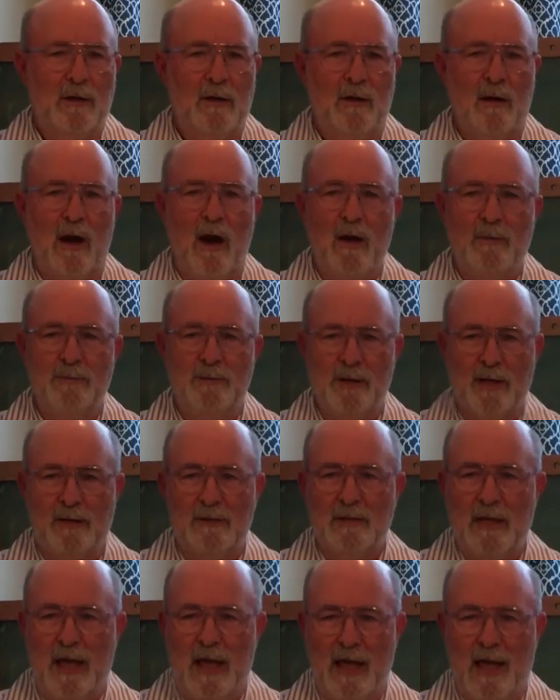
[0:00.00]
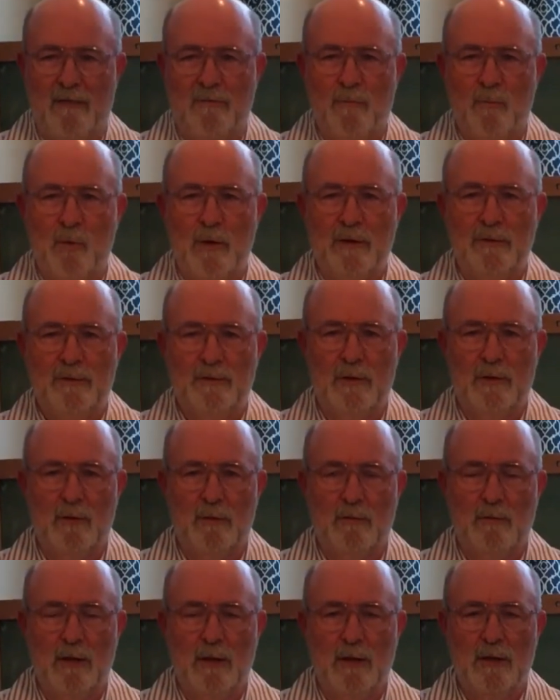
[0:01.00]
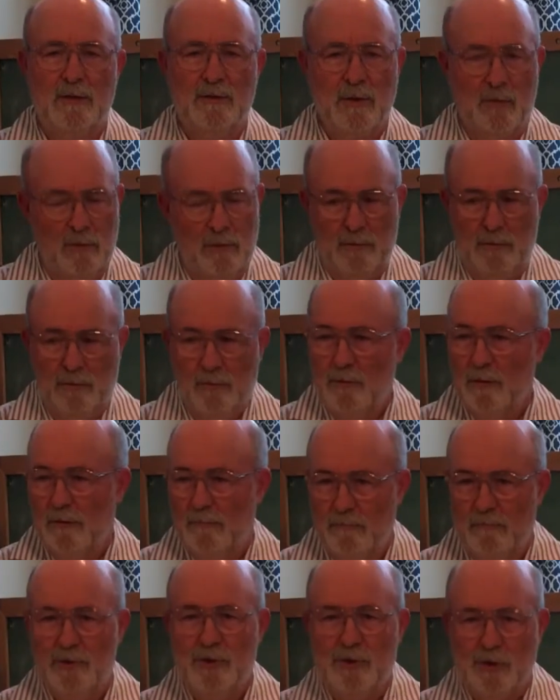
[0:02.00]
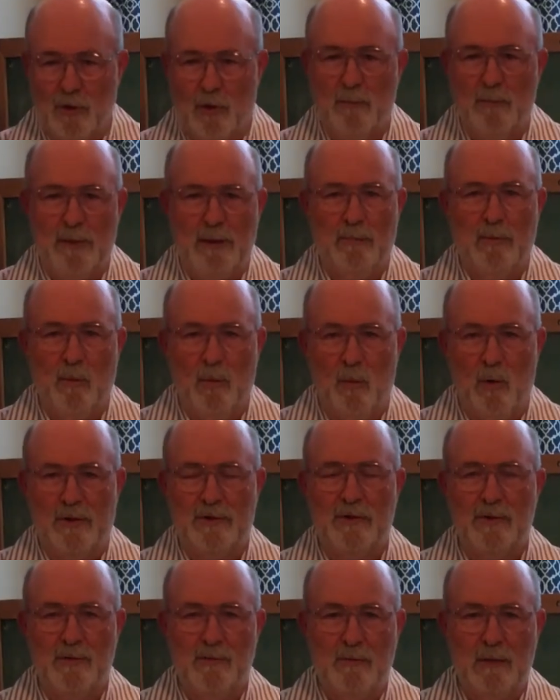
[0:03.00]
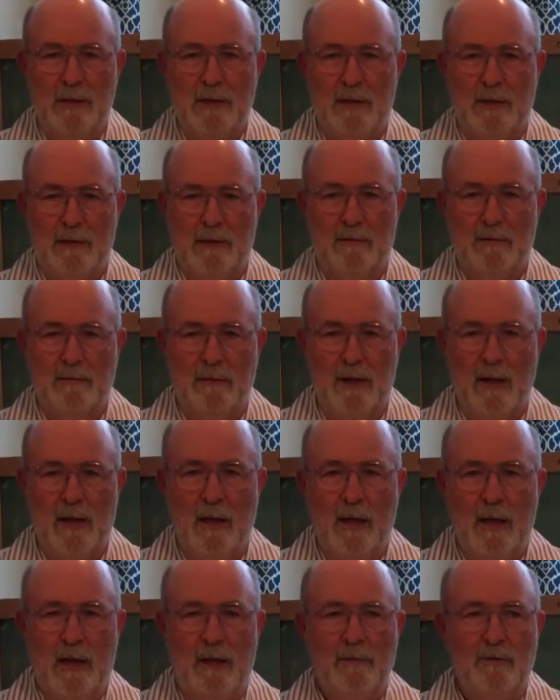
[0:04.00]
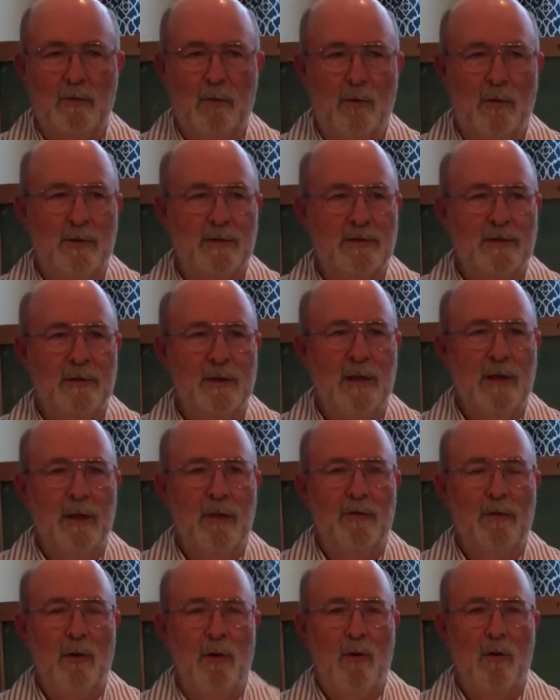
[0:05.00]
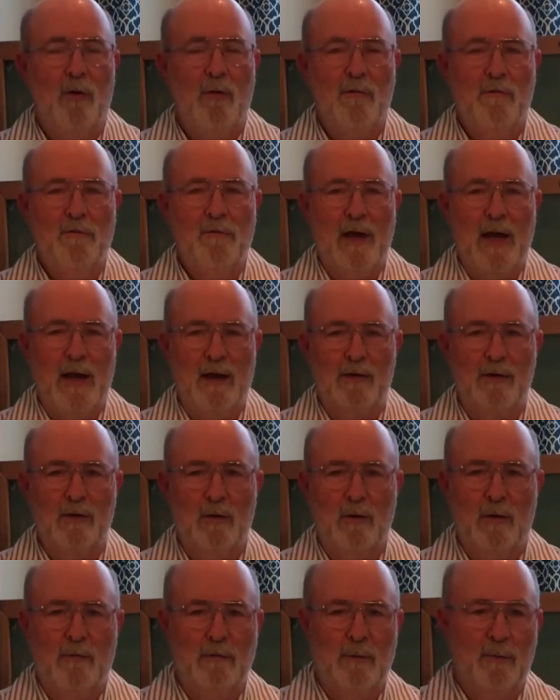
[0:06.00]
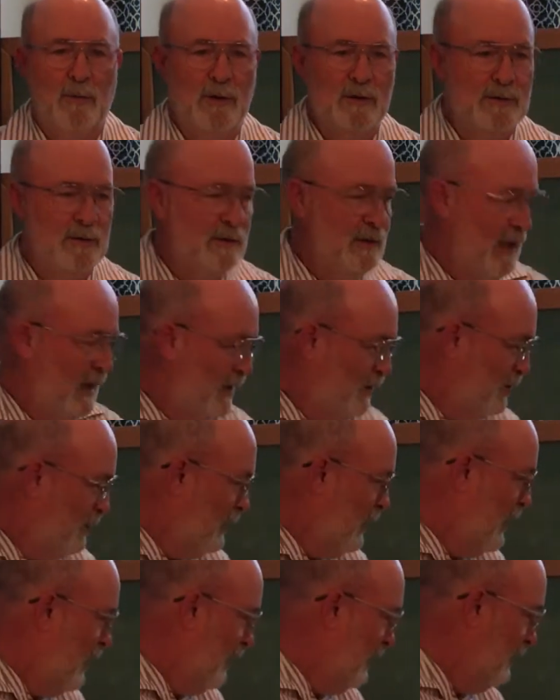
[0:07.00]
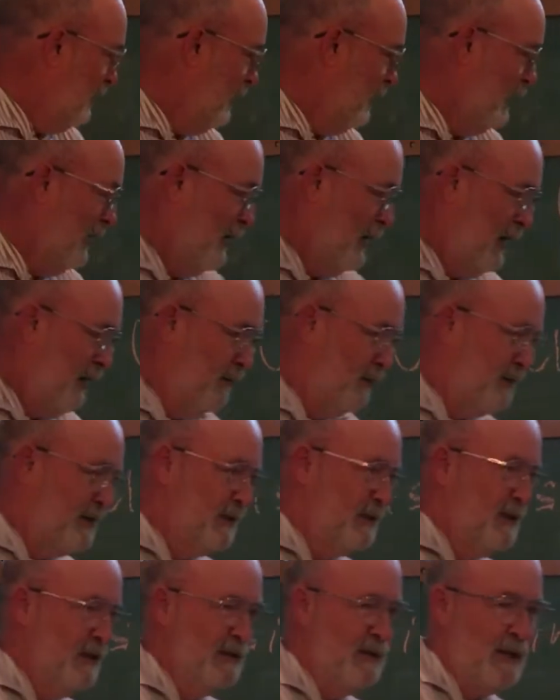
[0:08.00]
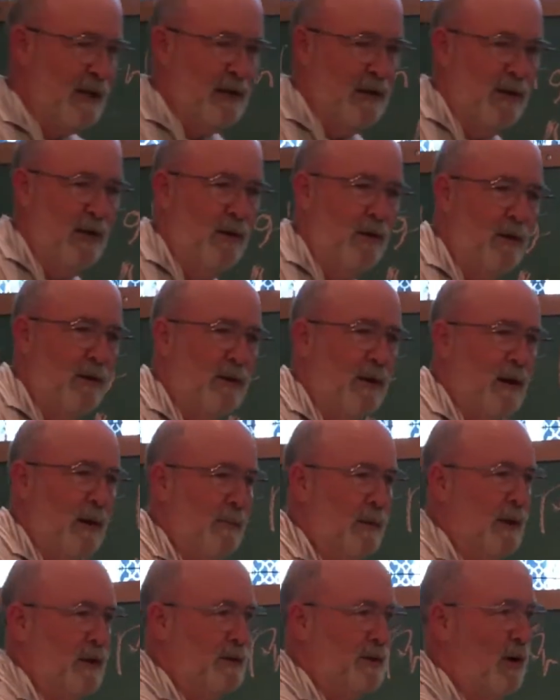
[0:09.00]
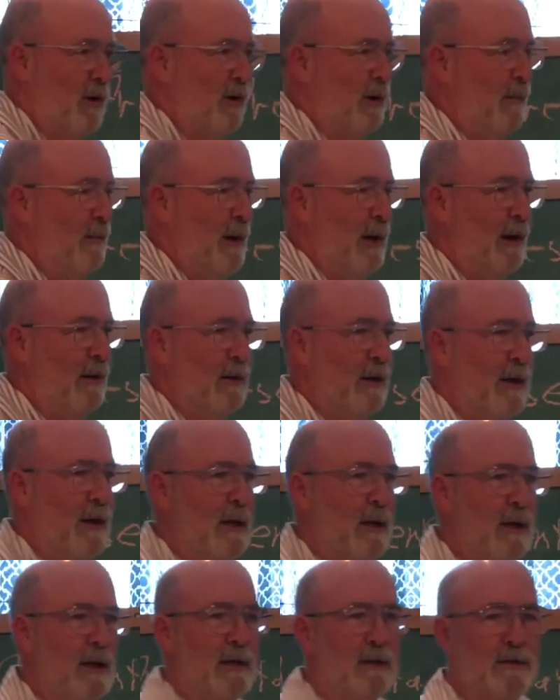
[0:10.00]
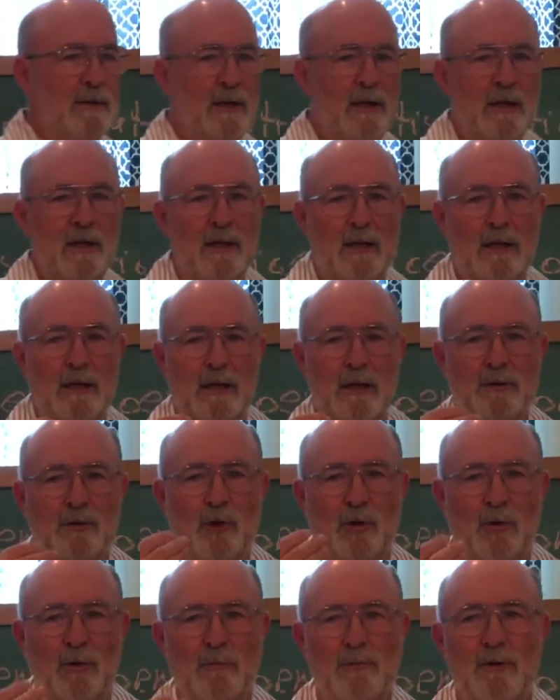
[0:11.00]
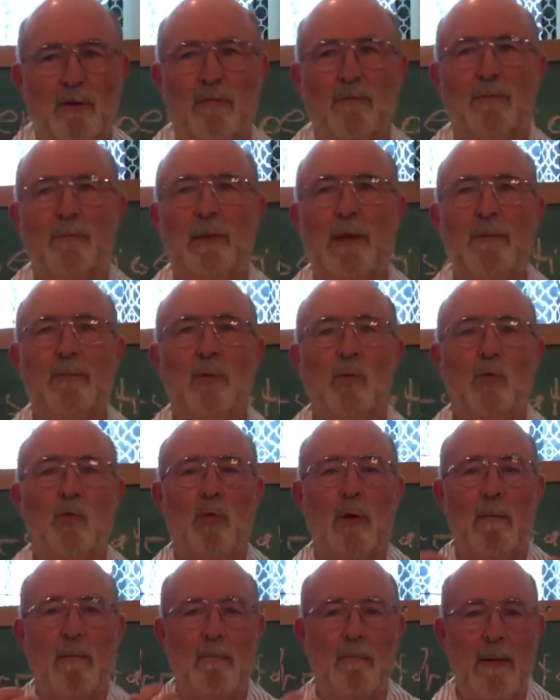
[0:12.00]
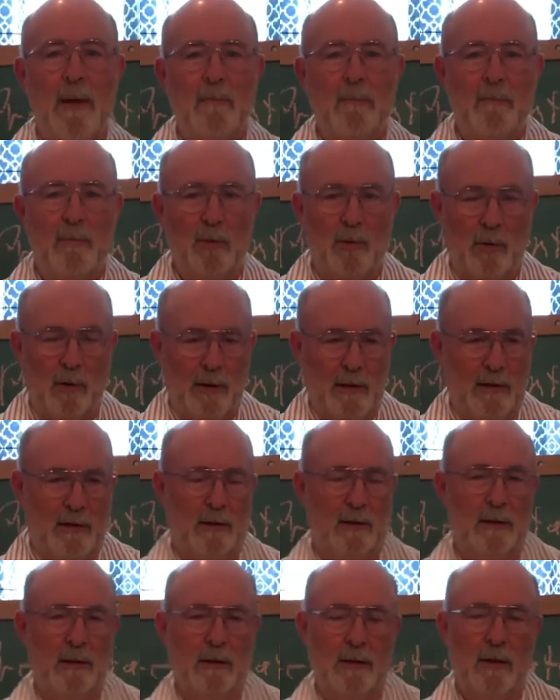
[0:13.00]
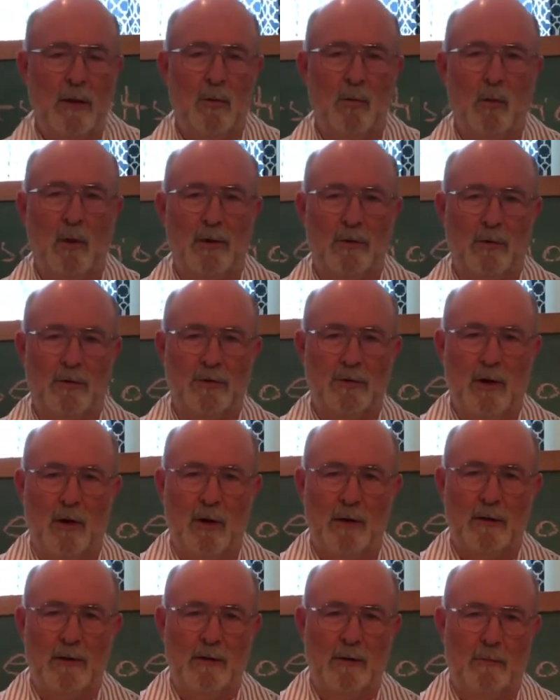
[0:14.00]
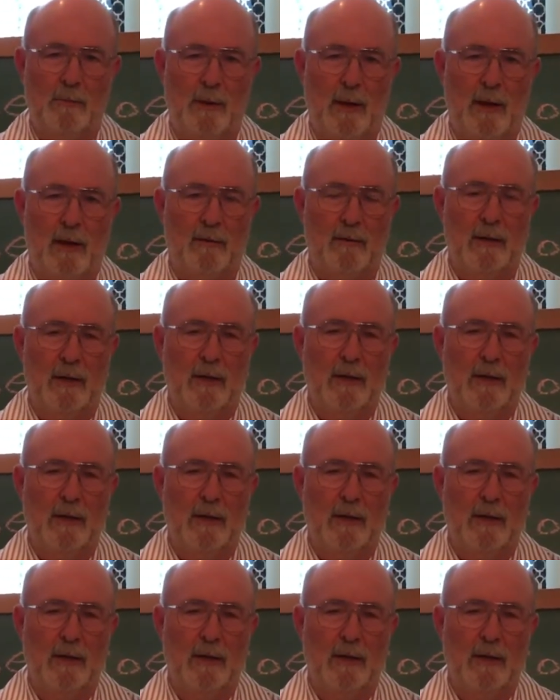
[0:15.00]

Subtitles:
object to have with you so that you could show people what you mean. And of course, the whole value of a presentation aid, and this is the second area that I'm going to talk about, is in terms of people remembering what you're talking about.